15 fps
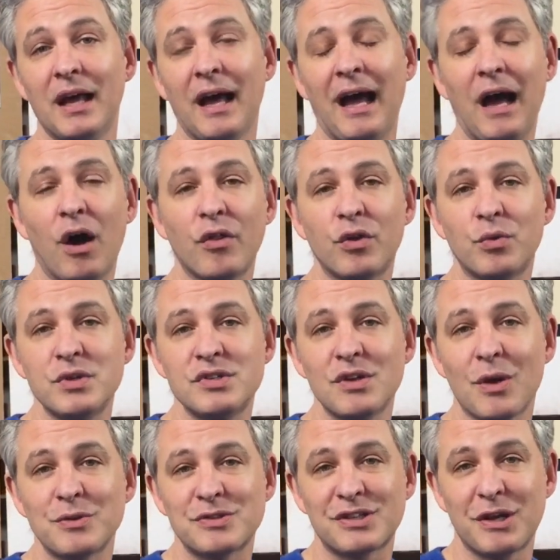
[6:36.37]
how the
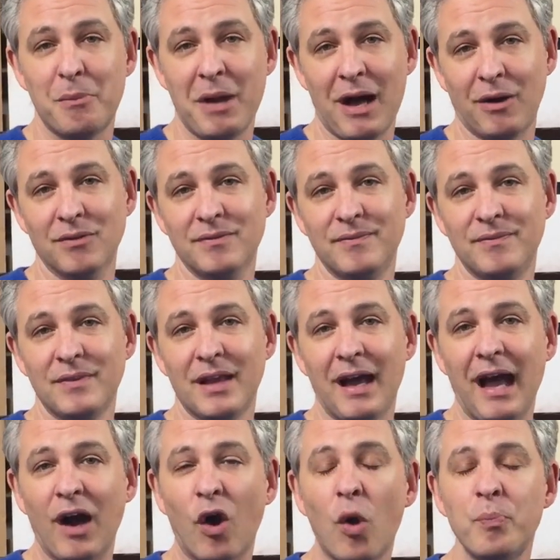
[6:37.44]
results come out.
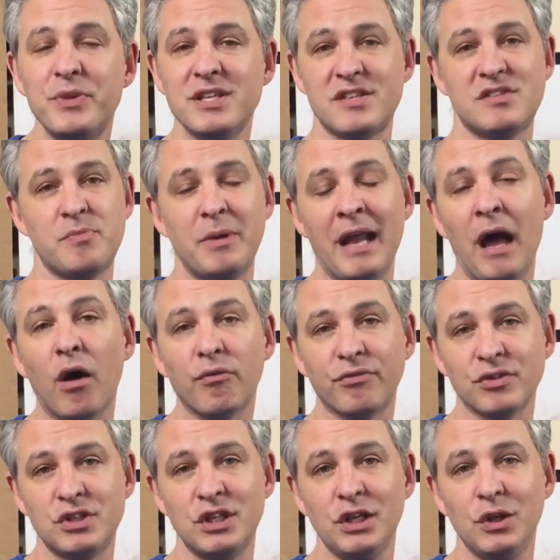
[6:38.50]
I hope this has been
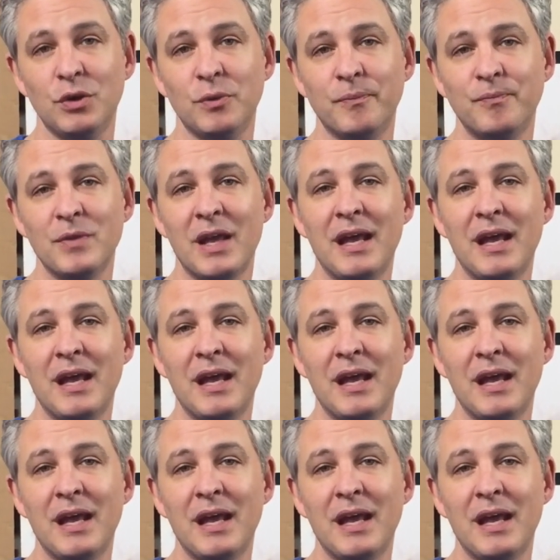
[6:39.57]
helpful to you.